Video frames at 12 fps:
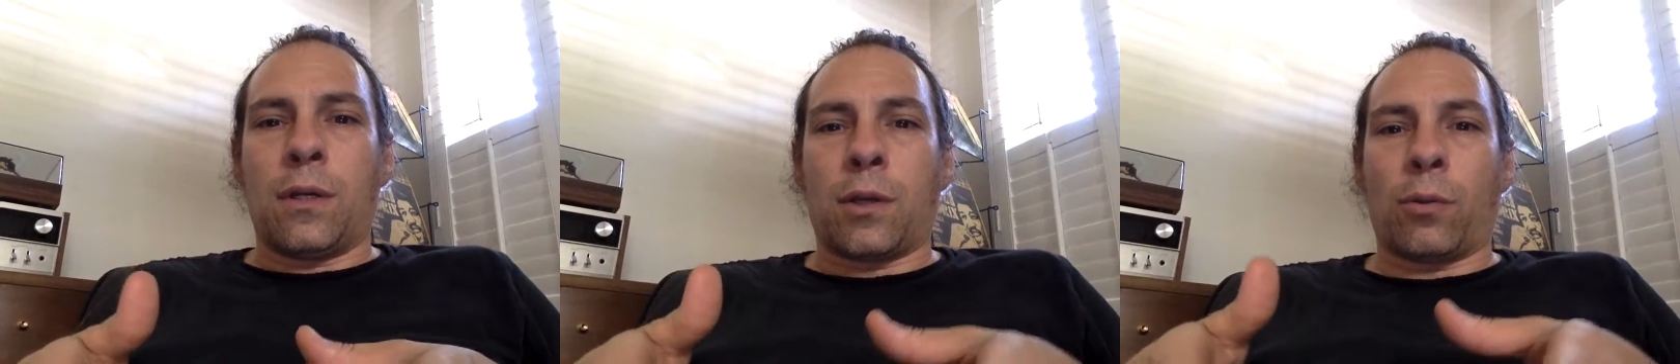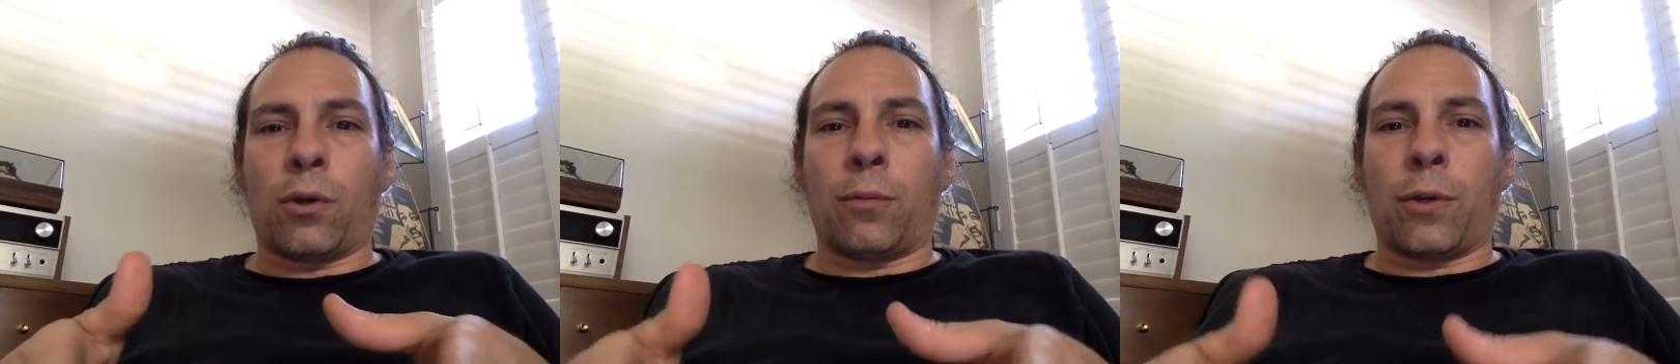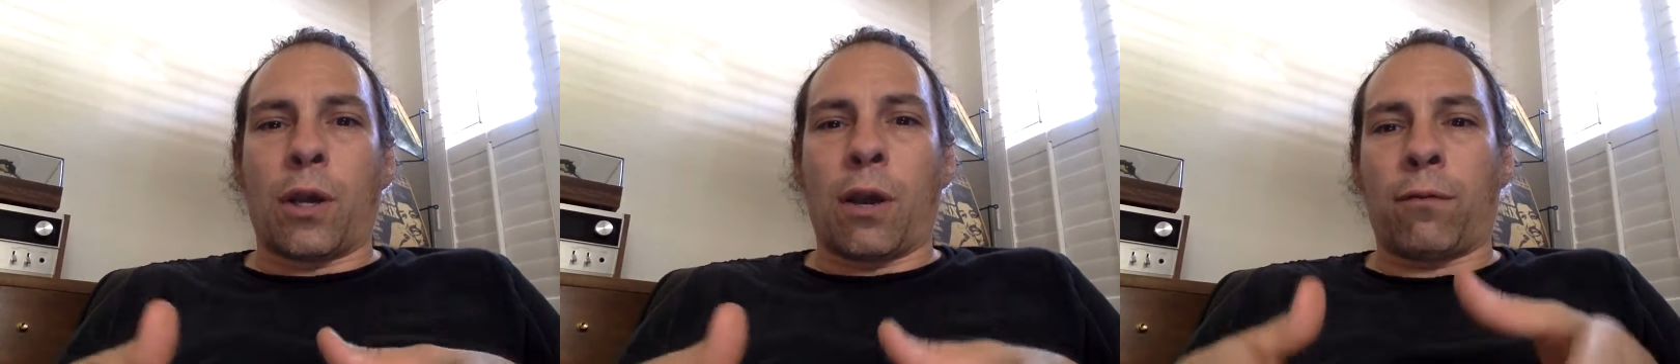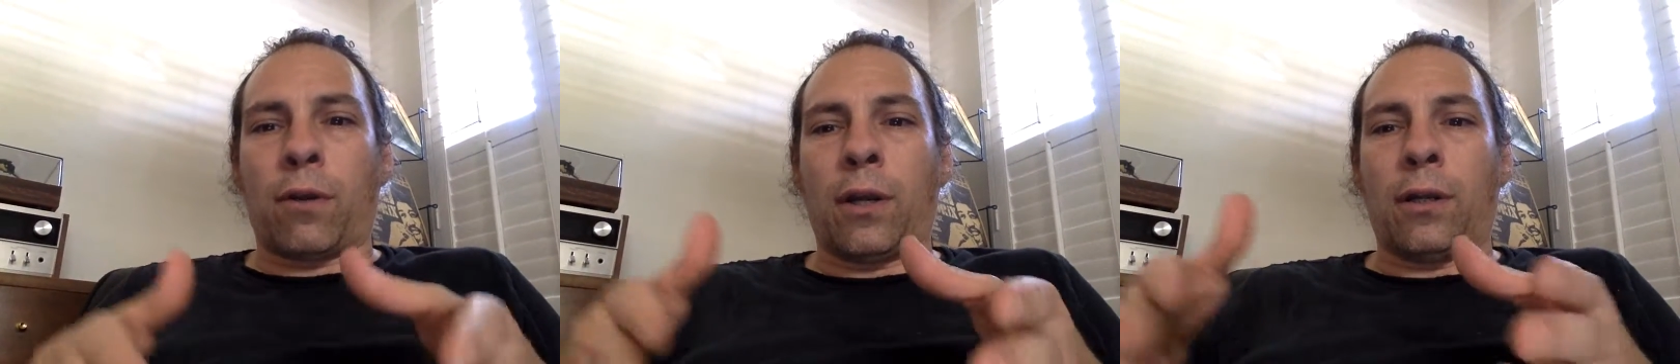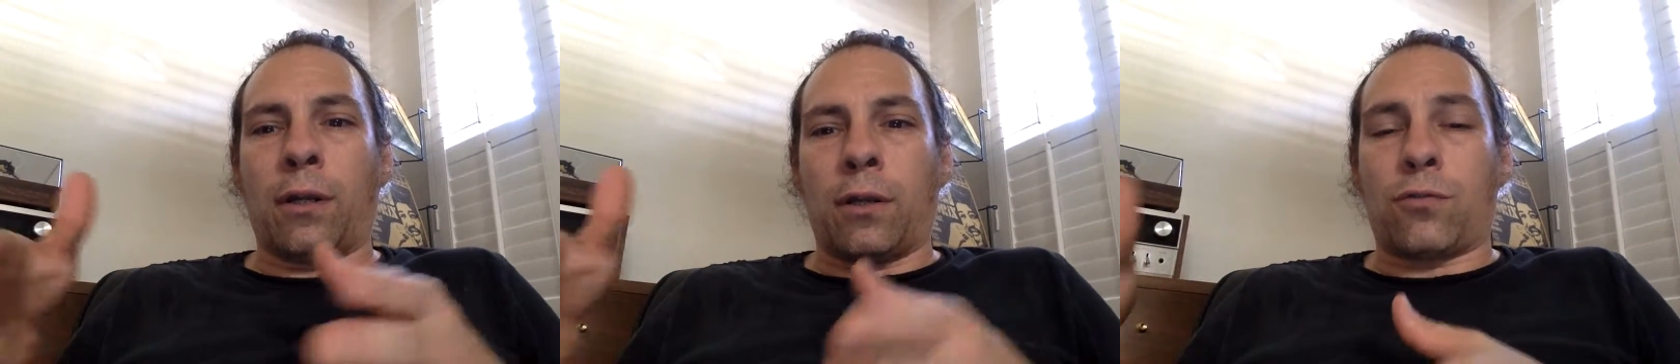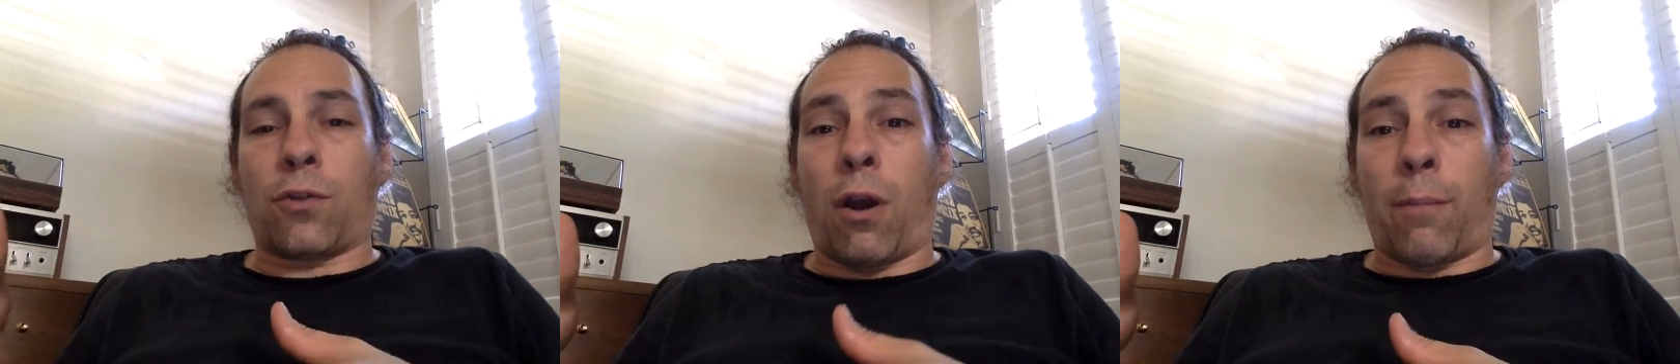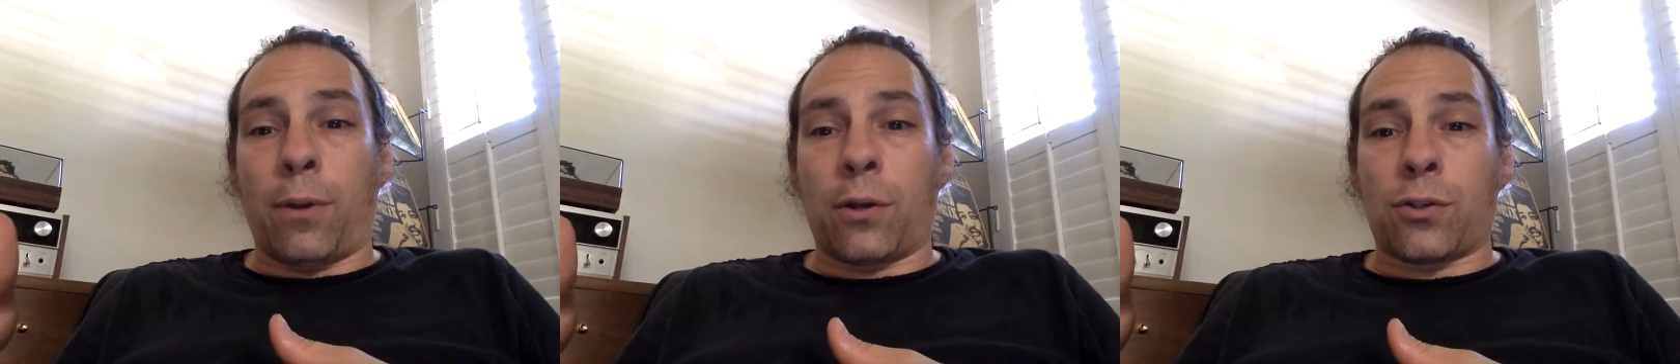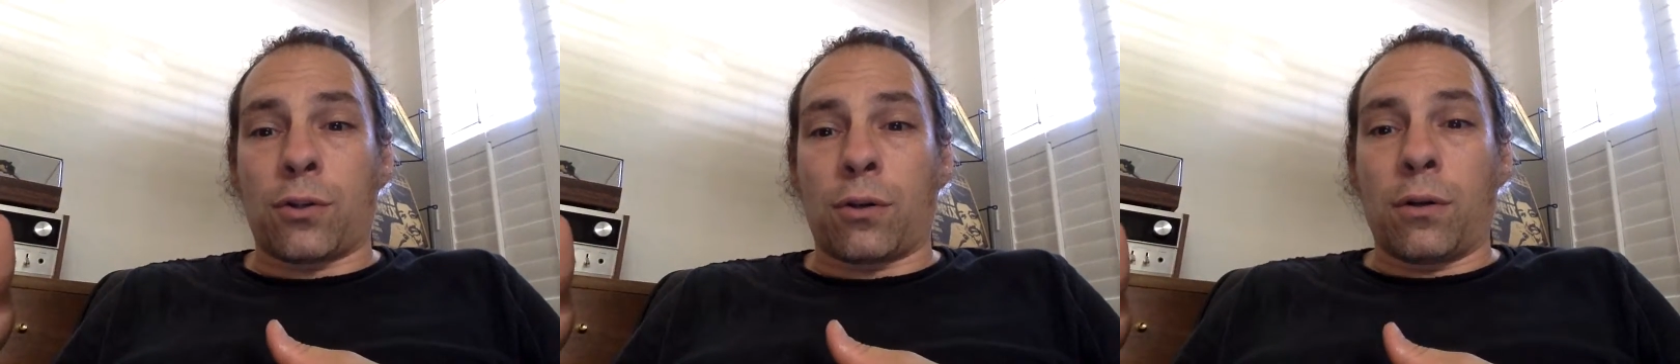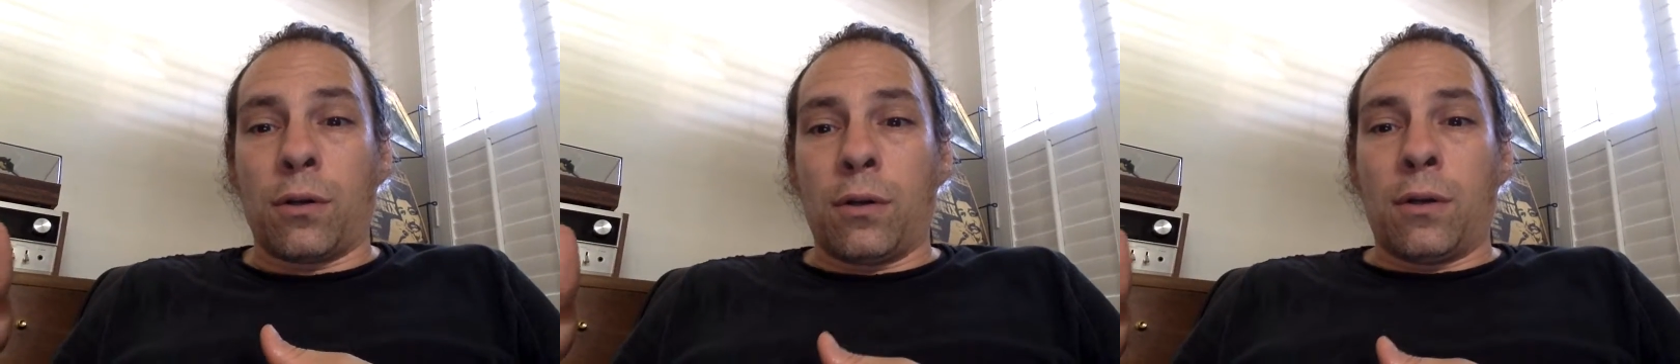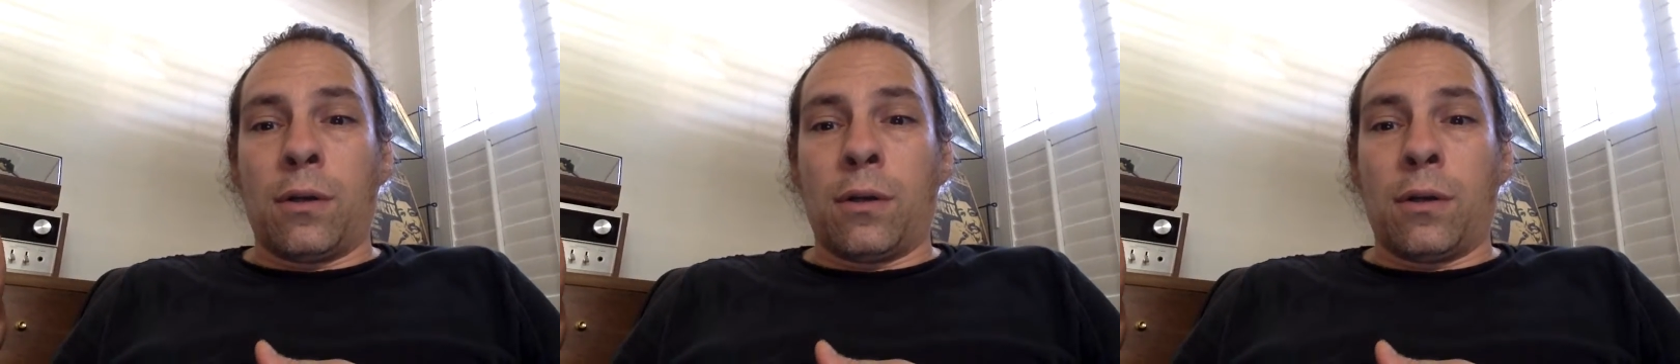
that we're going to be covering and then draw a picture